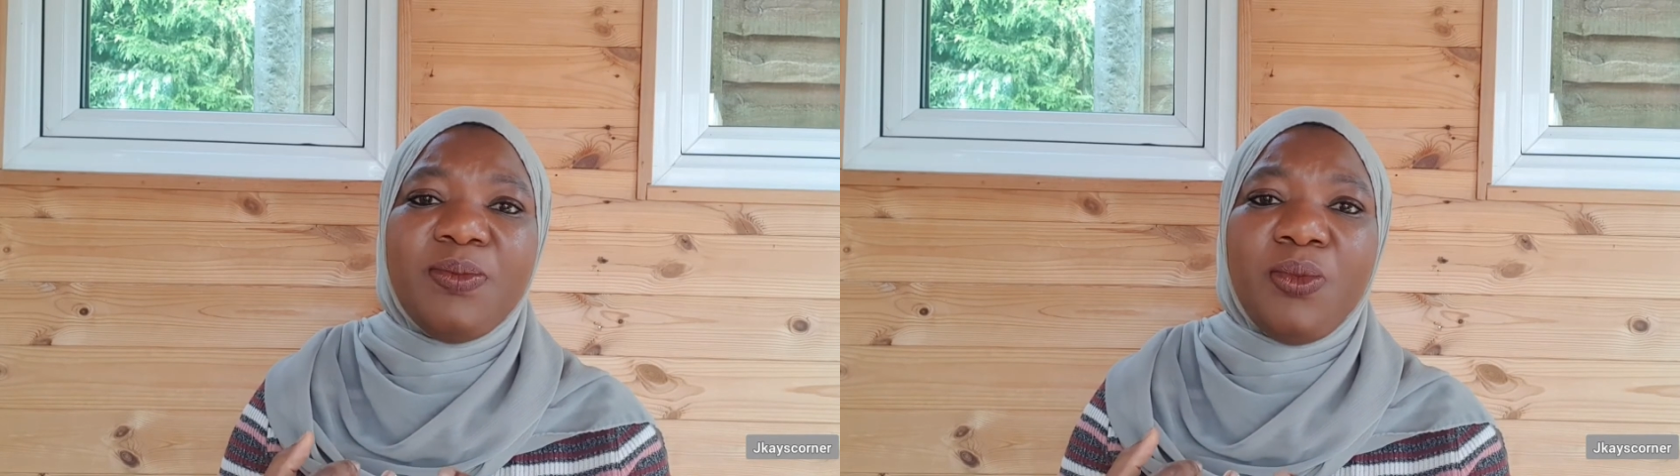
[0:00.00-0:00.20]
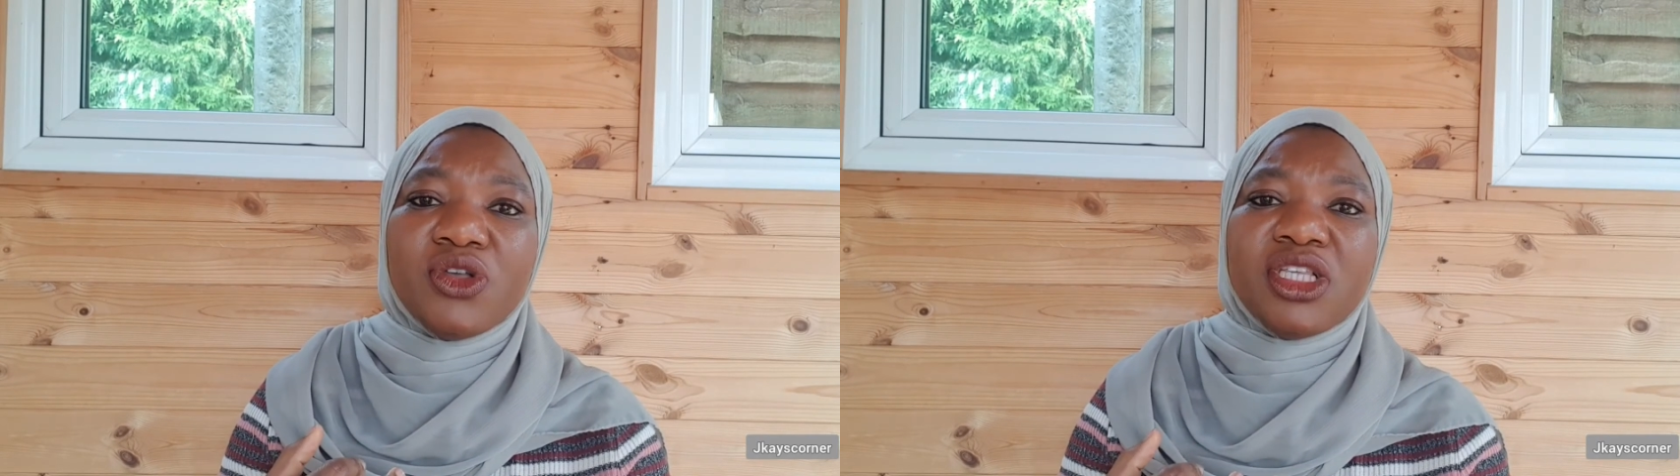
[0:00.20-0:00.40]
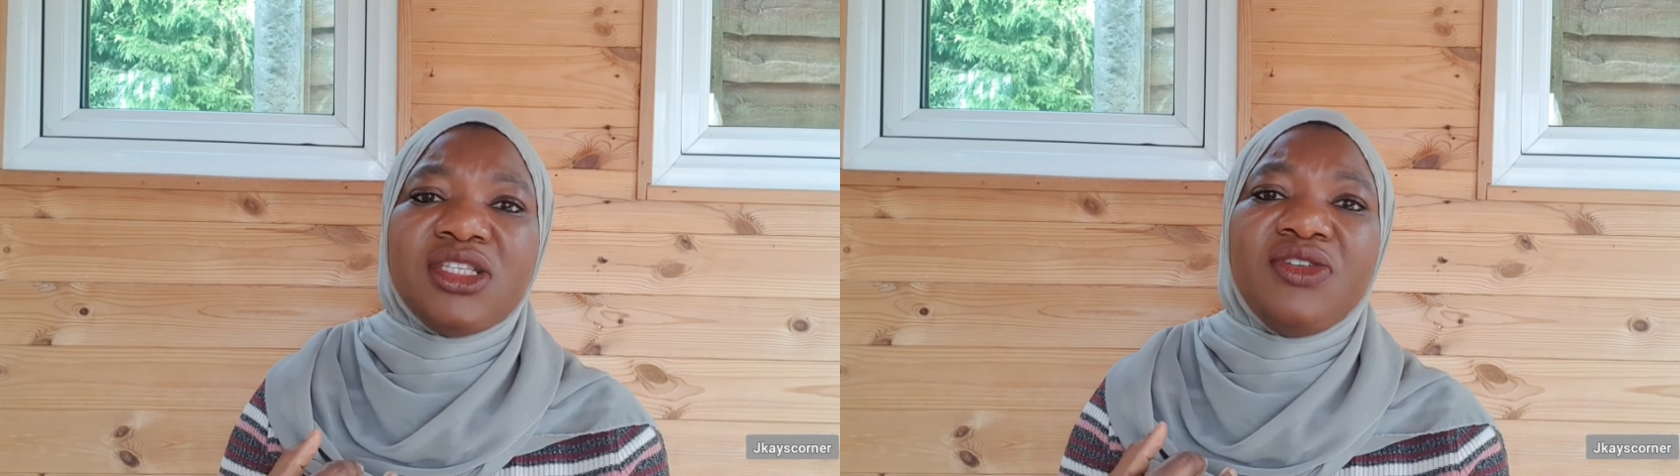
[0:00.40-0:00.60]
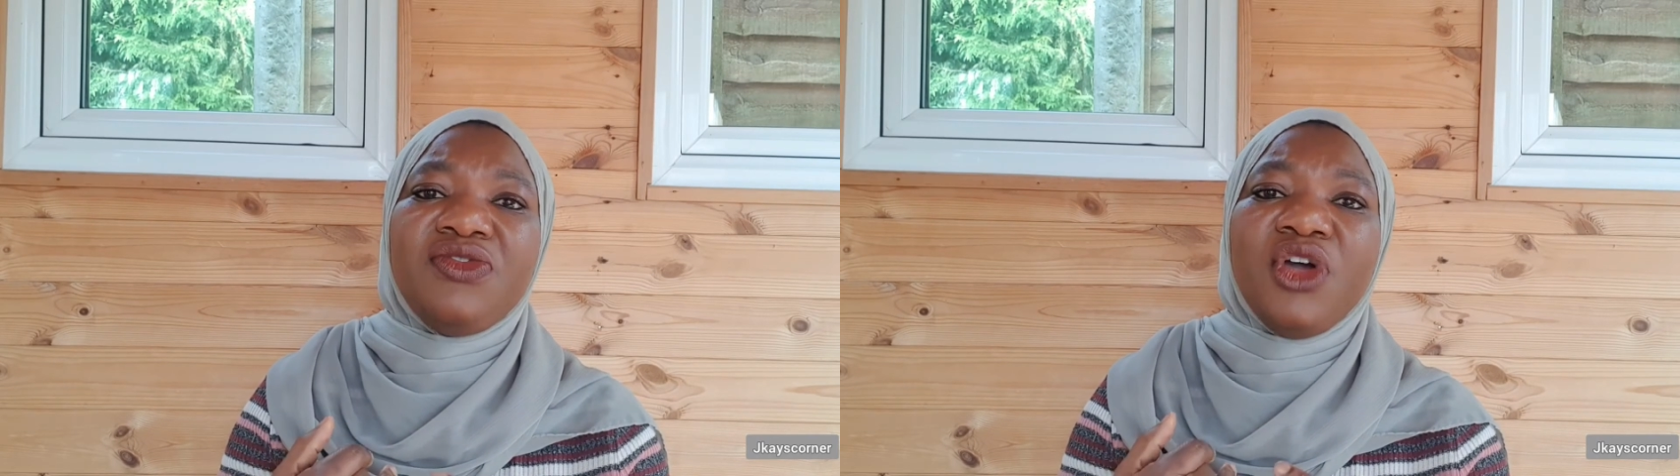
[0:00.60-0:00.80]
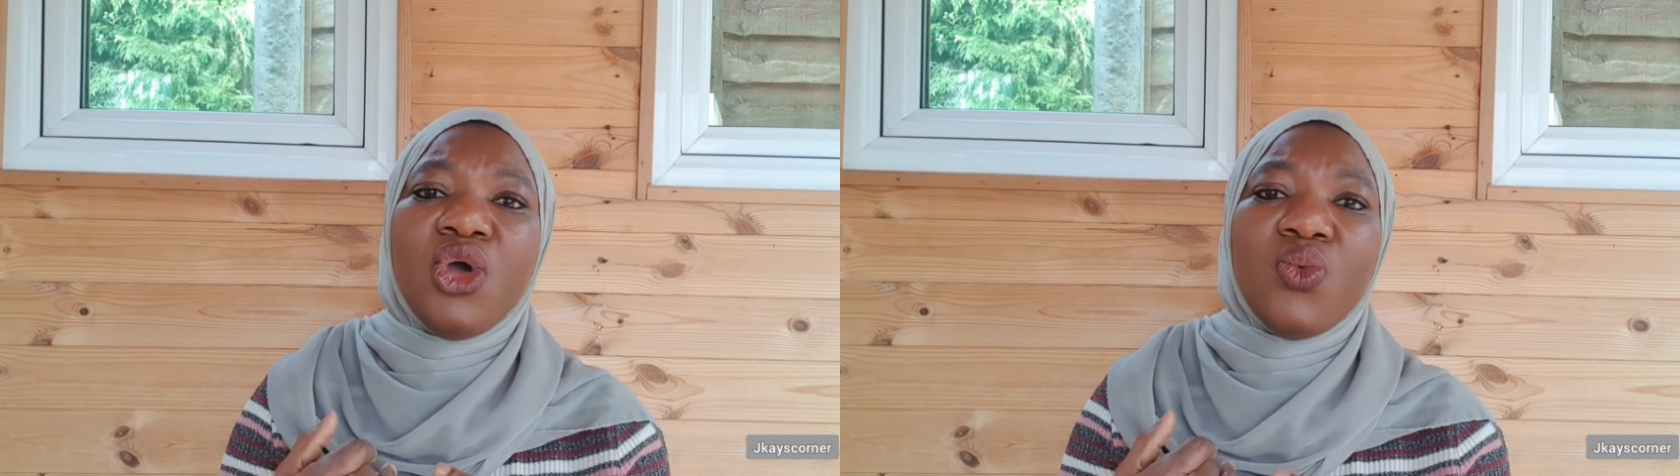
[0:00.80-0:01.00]
positive
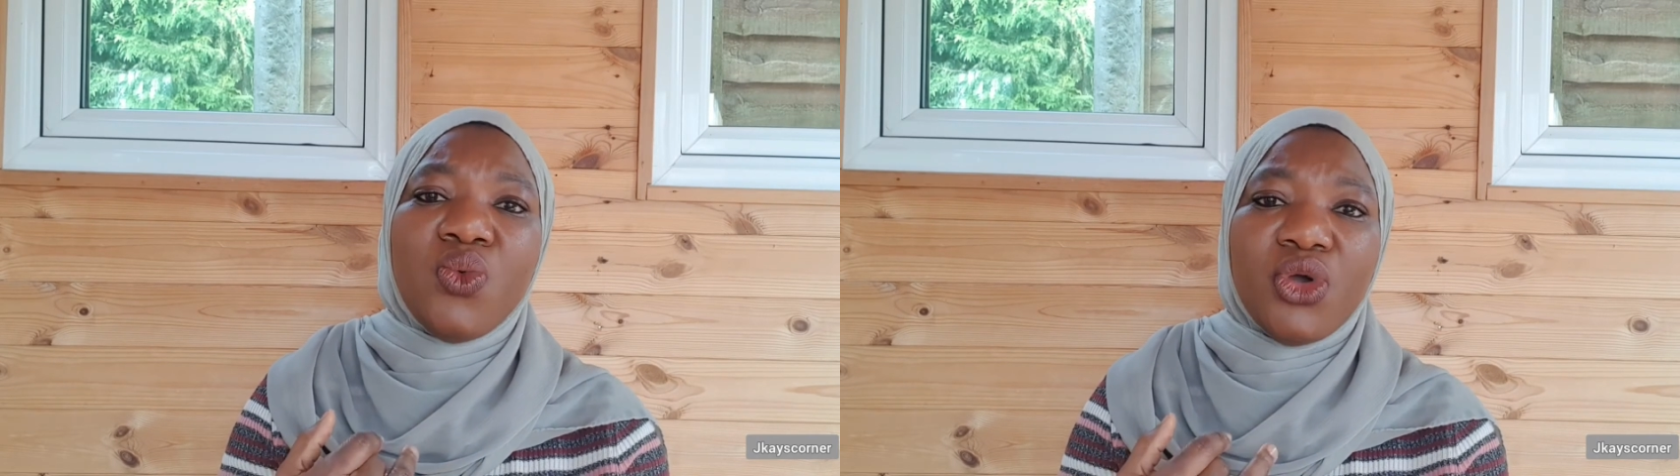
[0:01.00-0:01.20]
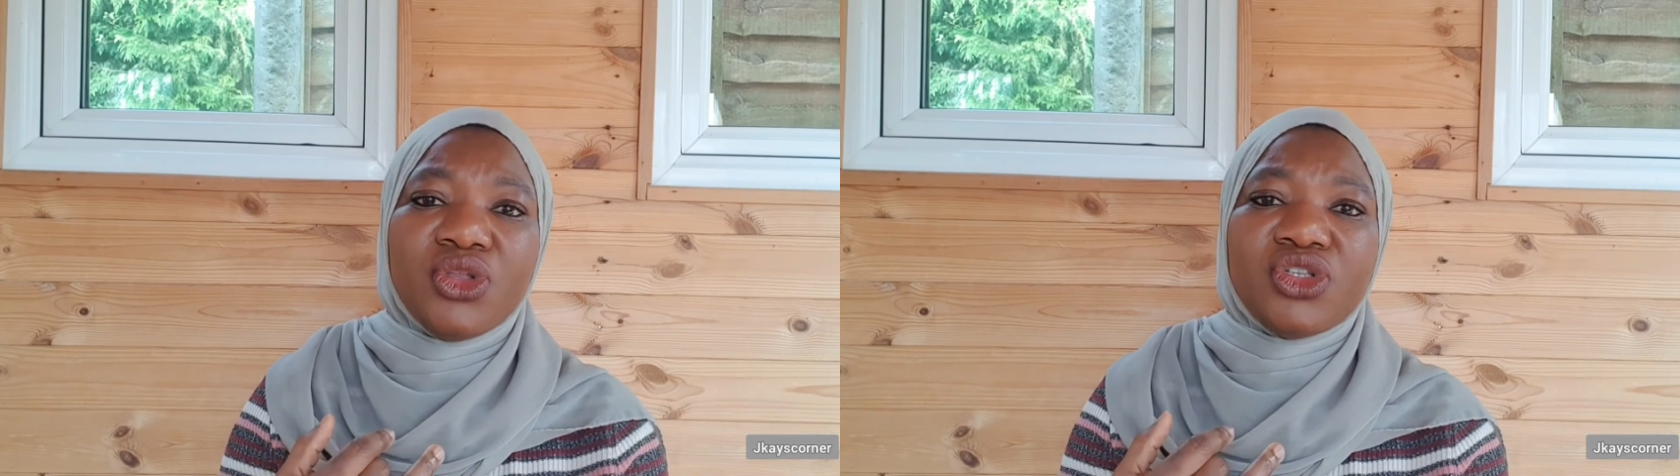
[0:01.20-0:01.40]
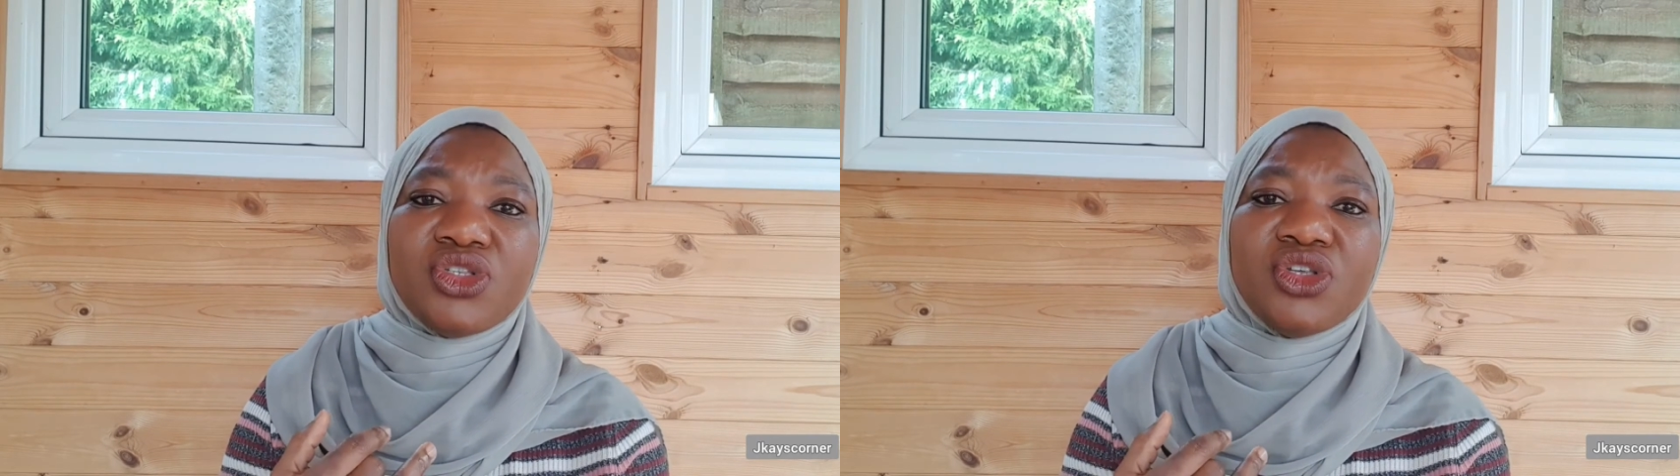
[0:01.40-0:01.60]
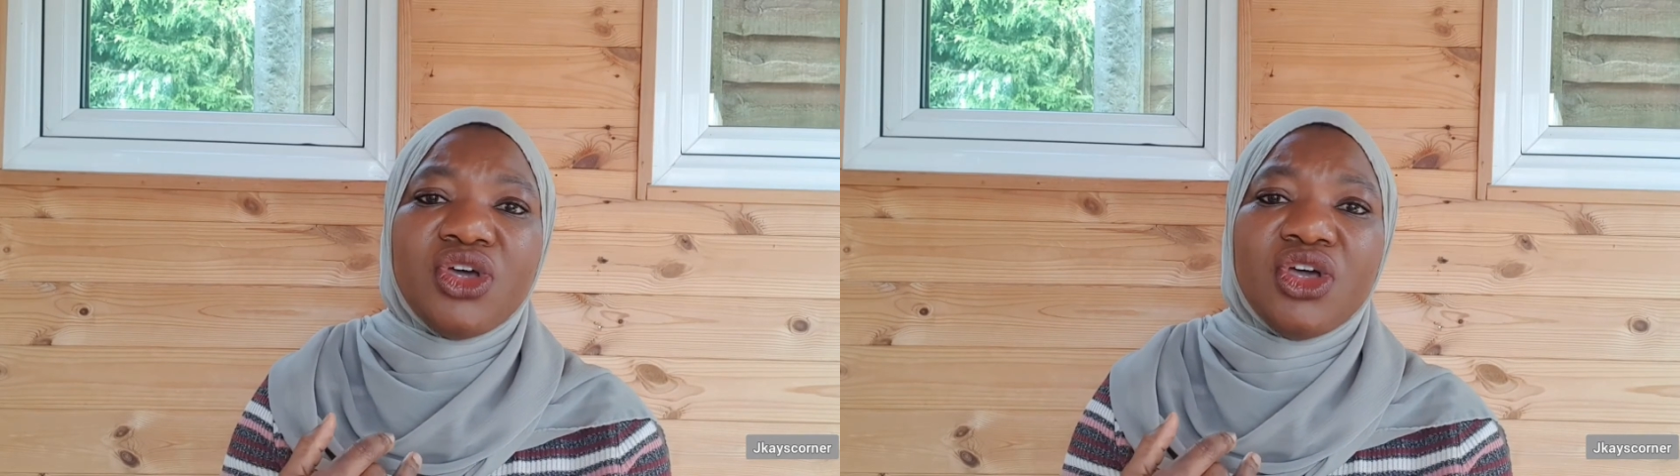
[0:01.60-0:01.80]
words